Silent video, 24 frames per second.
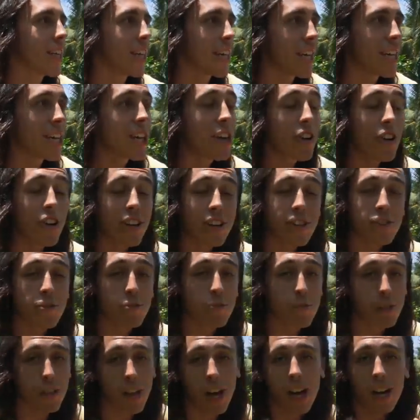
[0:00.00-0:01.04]
here in
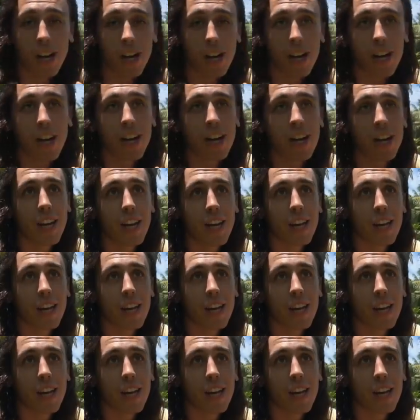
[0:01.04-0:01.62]
Sri Lanka,